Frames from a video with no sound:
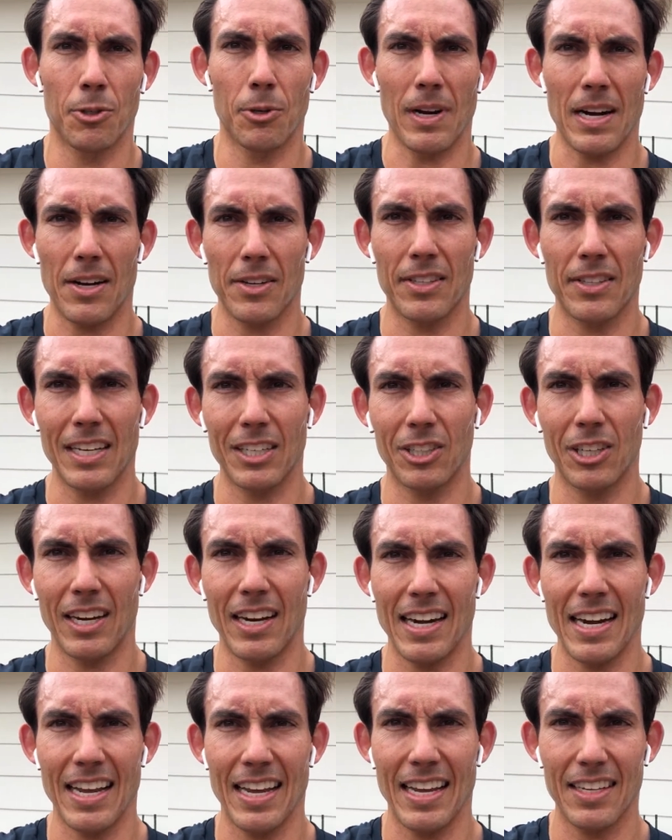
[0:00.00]
Joao, thanks,
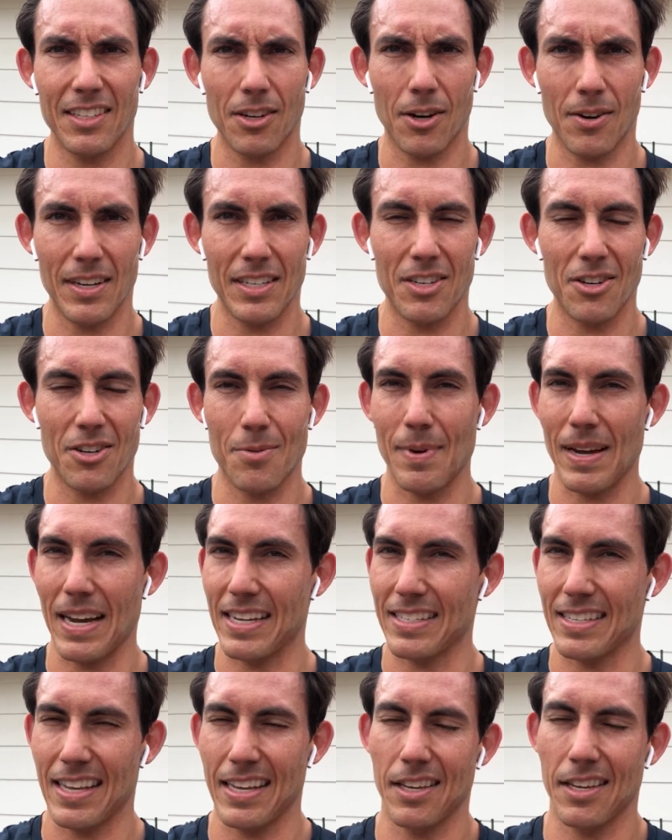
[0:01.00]
Shane. As always, you're the
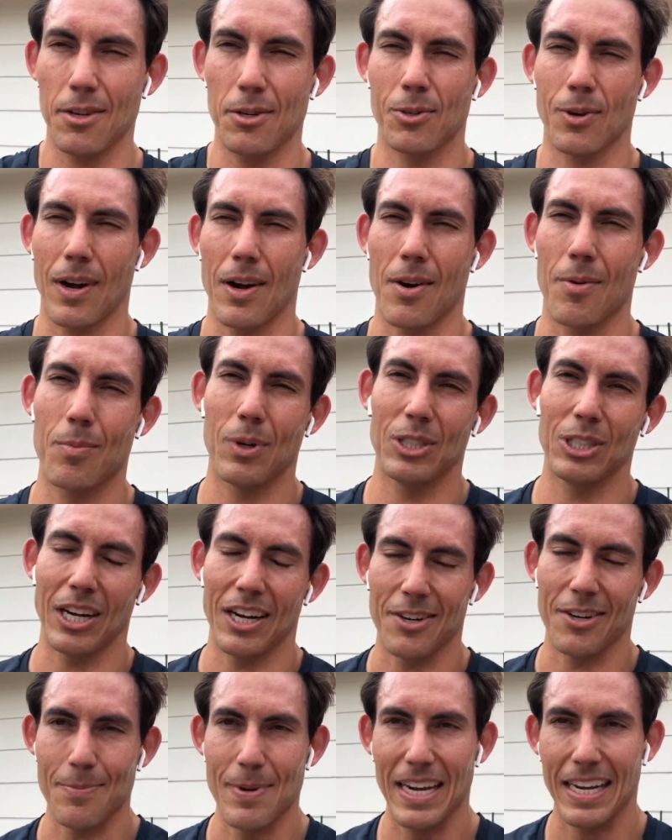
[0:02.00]
best. Thank you, Joao.
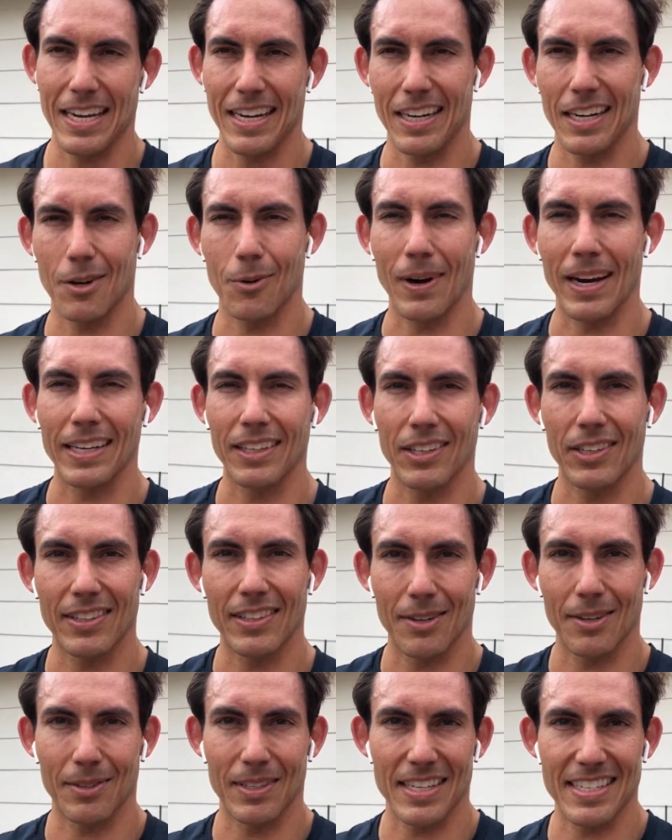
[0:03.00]
Appreciate you making it a regular
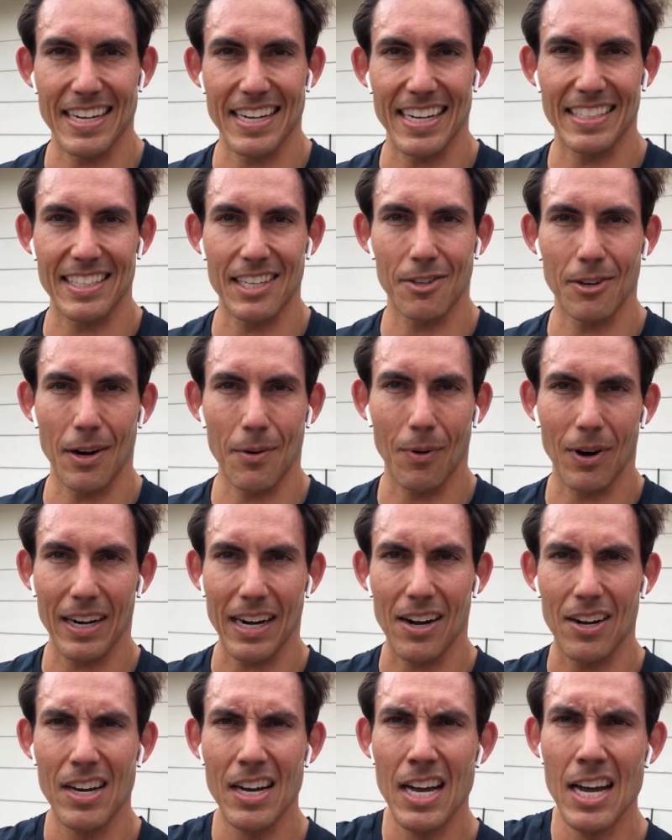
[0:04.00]
thing with us. Nancy, great
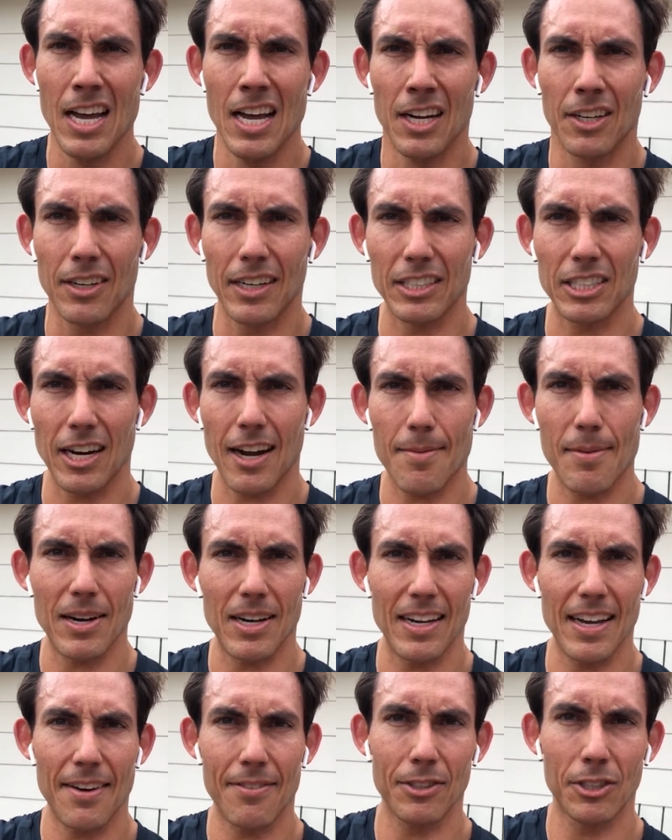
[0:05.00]
workout. Great job,
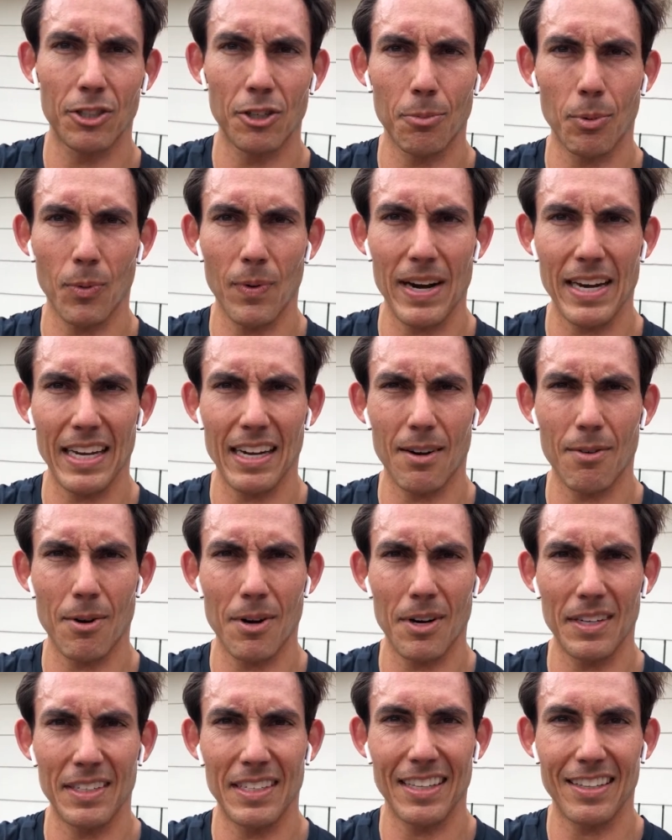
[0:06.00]
all. Have a super weekend. I
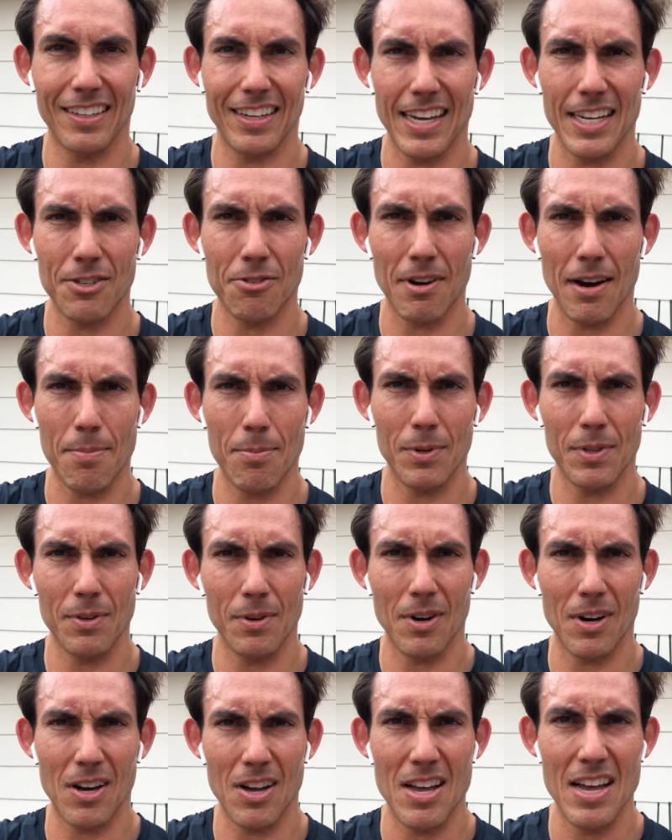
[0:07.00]
rode and did the last rep with
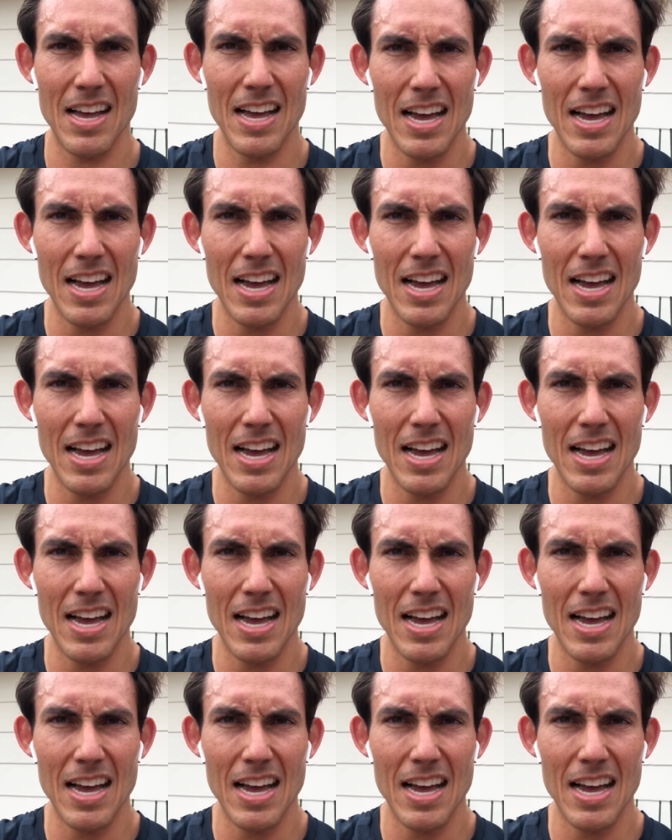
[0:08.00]
you all.